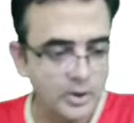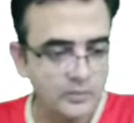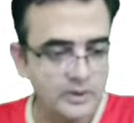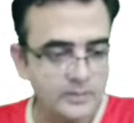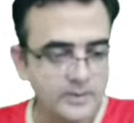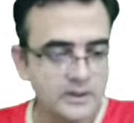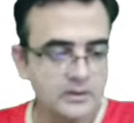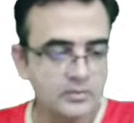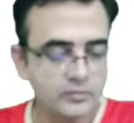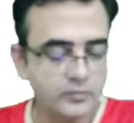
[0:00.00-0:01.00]
will be
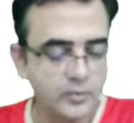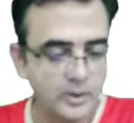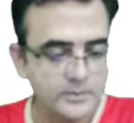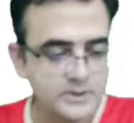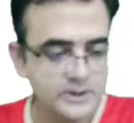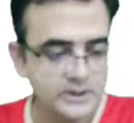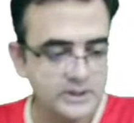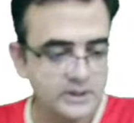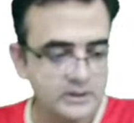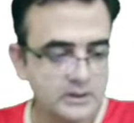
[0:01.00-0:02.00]
formed
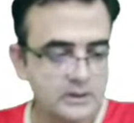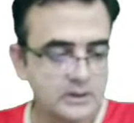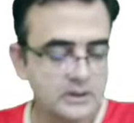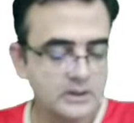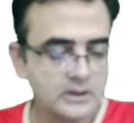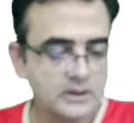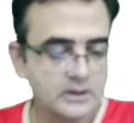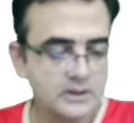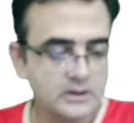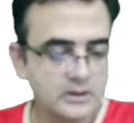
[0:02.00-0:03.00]
here.
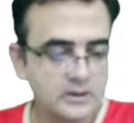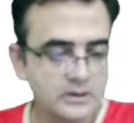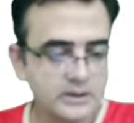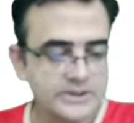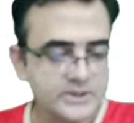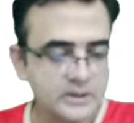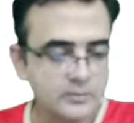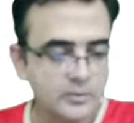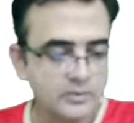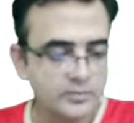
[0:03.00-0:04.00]
The ester
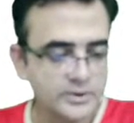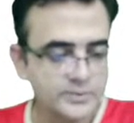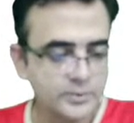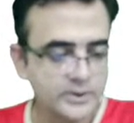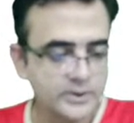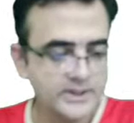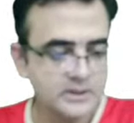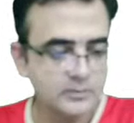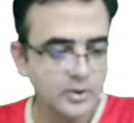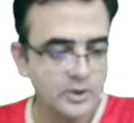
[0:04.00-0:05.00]
bond,
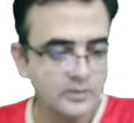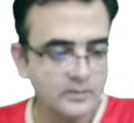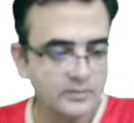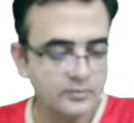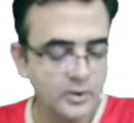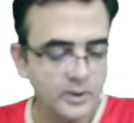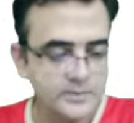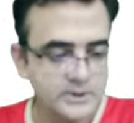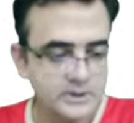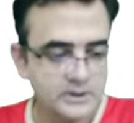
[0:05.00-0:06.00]
phosphodiester bond will be
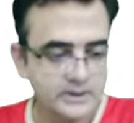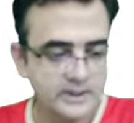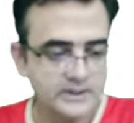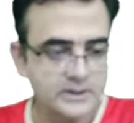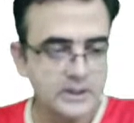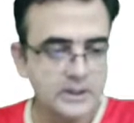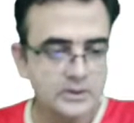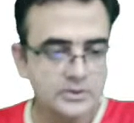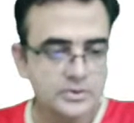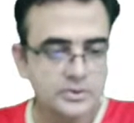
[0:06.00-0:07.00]
formed, right?
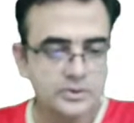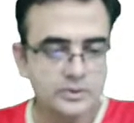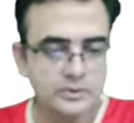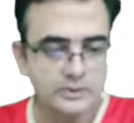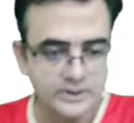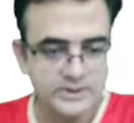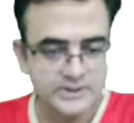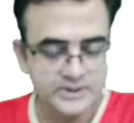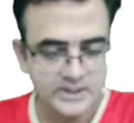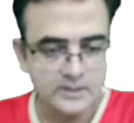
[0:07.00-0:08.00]
So this
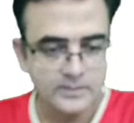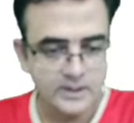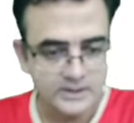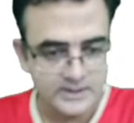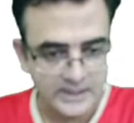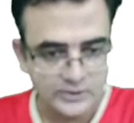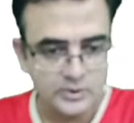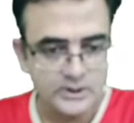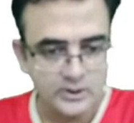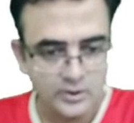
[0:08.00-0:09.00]
statement is
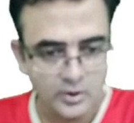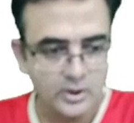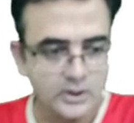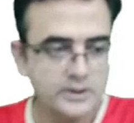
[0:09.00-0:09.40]
actually wrong,